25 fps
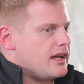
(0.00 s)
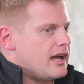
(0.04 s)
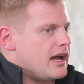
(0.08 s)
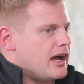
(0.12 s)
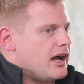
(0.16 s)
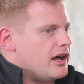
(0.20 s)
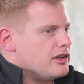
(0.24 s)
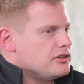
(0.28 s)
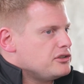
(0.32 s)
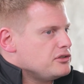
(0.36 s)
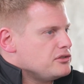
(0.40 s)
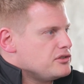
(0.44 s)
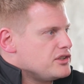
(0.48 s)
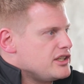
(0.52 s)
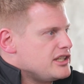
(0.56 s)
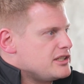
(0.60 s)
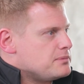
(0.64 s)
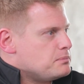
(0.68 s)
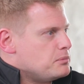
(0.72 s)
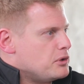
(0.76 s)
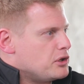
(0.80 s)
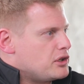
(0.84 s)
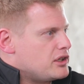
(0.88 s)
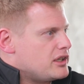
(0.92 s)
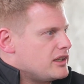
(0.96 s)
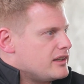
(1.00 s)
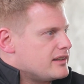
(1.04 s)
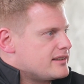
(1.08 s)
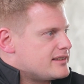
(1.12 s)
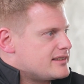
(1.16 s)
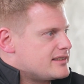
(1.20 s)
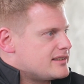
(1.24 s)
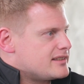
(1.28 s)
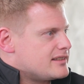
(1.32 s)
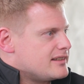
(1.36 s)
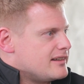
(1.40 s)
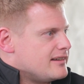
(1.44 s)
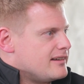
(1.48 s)
how do these
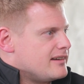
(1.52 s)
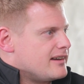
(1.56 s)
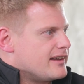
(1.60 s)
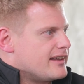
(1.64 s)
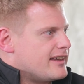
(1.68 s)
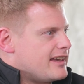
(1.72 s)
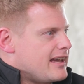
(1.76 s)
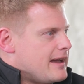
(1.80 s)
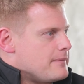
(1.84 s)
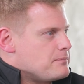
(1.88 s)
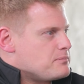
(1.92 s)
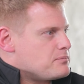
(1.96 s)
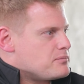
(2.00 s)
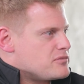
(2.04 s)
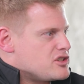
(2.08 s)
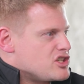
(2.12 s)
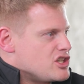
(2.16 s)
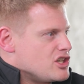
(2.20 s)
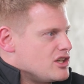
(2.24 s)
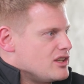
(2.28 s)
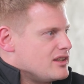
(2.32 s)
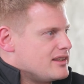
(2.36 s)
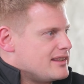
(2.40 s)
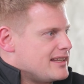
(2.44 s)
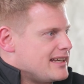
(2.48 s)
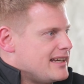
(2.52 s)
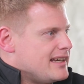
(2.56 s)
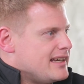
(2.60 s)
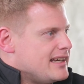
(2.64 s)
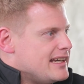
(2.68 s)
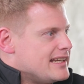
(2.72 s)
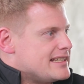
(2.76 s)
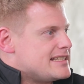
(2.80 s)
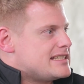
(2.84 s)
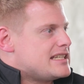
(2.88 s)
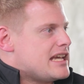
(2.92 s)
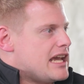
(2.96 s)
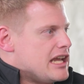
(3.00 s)
booklets capture
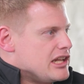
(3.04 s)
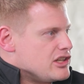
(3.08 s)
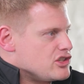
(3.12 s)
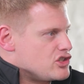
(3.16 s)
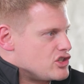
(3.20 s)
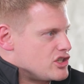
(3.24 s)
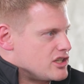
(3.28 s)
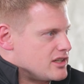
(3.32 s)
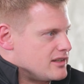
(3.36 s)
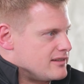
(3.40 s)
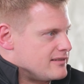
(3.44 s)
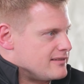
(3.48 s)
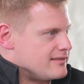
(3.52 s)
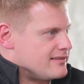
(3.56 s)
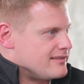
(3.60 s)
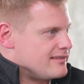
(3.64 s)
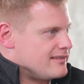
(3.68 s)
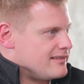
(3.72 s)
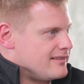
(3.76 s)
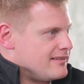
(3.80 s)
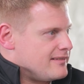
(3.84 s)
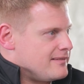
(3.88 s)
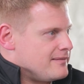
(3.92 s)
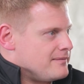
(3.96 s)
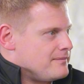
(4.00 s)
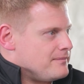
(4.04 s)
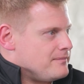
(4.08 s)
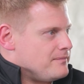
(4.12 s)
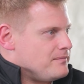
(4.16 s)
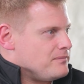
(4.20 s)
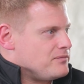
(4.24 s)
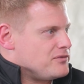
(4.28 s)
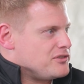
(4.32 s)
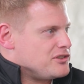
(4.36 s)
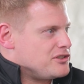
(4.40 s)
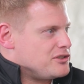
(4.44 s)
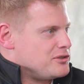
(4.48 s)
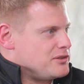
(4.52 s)
their attention
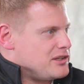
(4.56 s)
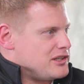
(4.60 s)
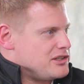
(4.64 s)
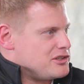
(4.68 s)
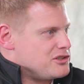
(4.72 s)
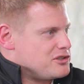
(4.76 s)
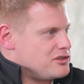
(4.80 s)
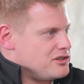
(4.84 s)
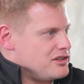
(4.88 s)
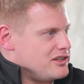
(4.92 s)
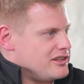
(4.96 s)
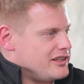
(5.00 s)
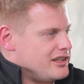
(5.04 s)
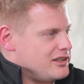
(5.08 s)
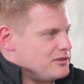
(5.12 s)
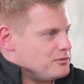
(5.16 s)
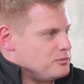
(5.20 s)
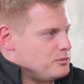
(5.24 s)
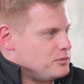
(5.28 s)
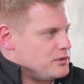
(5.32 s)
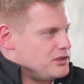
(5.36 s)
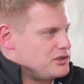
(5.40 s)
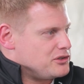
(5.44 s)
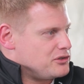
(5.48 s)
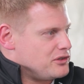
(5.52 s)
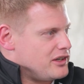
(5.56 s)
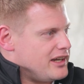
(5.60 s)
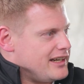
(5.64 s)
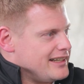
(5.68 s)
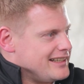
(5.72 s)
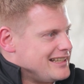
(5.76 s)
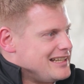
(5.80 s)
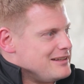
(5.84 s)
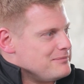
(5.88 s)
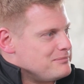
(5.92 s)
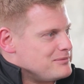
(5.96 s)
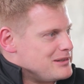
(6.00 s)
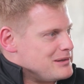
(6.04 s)
to ensure that we
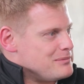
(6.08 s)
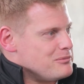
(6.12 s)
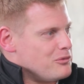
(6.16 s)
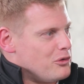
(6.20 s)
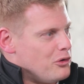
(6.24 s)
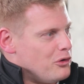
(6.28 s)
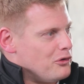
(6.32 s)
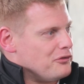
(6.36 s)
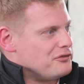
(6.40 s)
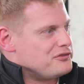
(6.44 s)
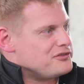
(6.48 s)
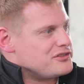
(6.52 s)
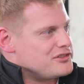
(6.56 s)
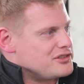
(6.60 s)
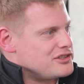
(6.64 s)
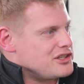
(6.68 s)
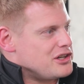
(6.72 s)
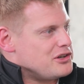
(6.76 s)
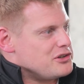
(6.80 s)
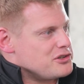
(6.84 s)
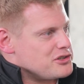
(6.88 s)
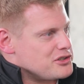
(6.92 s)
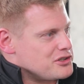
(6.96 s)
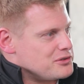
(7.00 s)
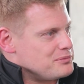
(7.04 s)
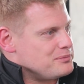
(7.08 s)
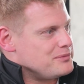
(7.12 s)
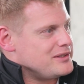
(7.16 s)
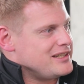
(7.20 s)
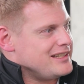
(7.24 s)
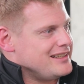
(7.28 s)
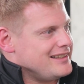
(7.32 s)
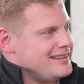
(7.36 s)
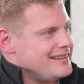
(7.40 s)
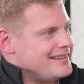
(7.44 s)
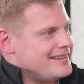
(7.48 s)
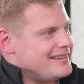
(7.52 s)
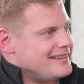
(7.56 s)
try and keep them off social
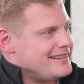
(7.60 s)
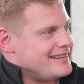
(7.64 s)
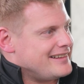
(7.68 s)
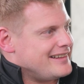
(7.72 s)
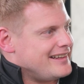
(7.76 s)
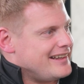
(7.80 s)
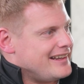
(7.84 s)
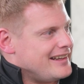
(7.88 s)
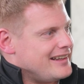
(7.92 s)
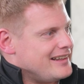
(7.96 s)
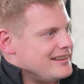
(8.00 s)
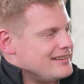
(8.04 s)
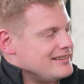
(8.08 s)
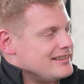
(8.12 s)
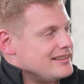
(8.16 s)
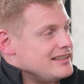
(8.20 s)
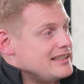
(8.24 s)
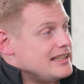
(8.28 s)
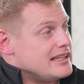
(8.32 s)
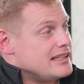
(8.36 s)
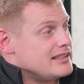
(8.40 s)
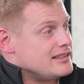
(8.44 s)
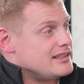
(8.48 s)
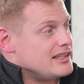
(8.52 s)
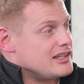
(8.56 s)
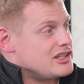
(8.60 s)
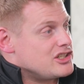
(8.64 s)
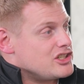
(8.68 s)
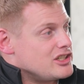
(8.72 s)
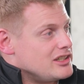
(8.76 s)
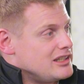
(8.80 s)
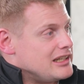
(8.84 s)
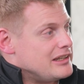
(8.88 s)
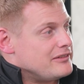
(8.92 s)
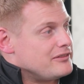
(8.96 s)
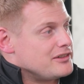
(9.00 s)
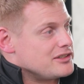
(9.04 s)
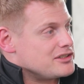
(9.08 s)
media and the
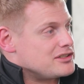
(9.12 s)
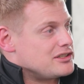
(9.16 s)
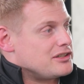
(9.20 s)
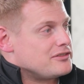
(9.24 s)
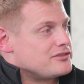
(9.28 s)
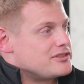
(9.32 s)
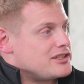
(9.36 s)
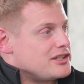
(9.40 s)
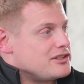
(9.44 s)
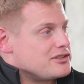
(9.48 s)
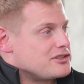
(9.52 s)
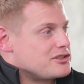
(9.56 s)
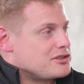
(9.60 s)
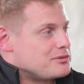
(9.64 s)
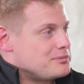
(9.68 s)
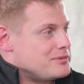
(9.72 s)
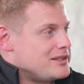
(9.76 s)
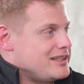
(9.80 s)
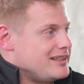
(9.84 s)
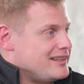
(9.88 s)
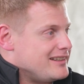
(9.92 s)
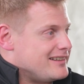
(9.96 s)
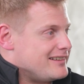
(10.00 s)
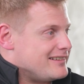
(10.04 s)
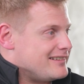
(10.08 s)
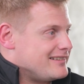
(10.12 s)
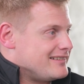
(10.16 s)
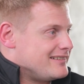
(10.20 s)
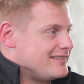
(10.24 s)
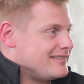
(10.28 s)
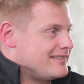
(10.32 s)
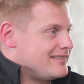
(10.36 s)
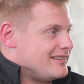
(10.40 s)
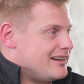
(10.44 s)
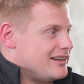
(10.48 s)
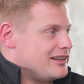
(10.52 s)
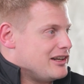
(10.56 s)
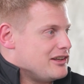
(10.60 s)
addiction levels of social media?
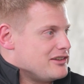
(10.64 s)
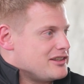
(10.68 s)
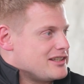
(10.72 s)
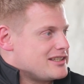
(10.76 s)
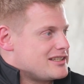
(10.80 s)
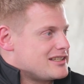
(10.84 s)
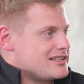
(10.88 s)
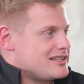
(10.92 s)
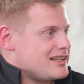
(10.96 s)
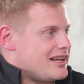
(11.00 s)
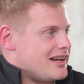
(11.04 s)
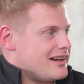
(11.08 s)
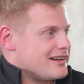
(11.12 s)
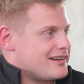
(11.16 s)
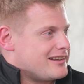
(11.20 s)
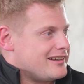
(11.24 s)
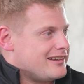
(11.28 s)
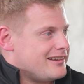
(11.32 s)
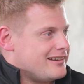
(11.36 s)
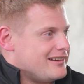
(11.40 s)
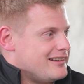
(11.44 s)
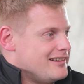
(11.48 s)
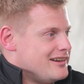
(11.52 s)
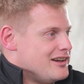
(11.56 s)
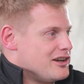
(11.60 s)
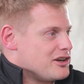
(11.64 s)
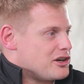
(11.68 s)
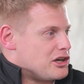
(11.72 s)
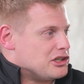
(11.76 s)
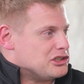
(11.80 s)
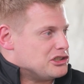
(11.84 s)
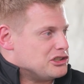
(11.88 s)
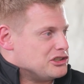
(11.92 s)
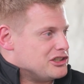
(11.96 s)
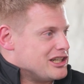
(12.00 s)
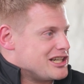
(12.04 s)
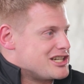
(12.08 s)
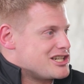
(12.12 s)
I know this is like a
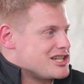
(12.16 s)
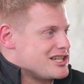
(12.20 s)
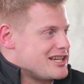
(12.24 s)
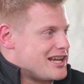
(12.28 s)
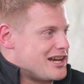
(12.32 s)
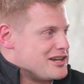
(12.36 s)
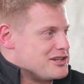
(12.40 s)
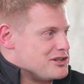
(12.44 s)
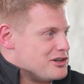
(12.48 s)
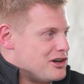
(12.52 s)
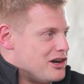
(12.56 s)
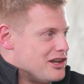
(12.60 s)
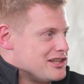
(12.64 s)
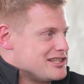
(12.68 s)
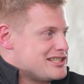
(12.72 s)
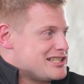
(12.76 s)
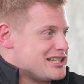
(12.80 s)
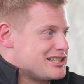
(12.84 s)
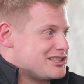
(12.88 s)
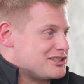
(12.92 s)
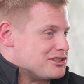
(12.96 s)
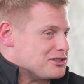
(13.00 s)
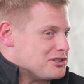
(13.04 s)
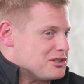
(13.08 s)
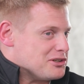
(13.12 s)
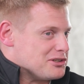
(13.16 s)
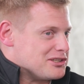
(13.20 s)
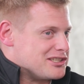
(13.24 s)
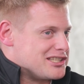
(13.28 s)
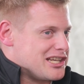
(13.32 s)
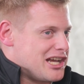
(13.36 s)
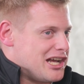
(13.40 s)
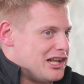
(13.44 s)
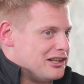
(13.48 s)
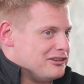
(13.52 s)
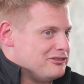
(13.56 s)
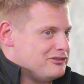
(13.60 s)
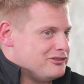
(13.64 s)
contradiction now. You're on TikTok
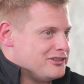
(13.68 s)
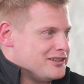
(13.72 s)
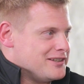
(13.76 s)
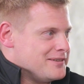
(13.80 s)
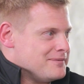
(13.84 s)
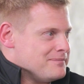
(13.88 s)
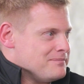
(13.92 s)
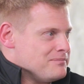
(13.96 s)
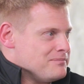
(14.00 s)
yourself,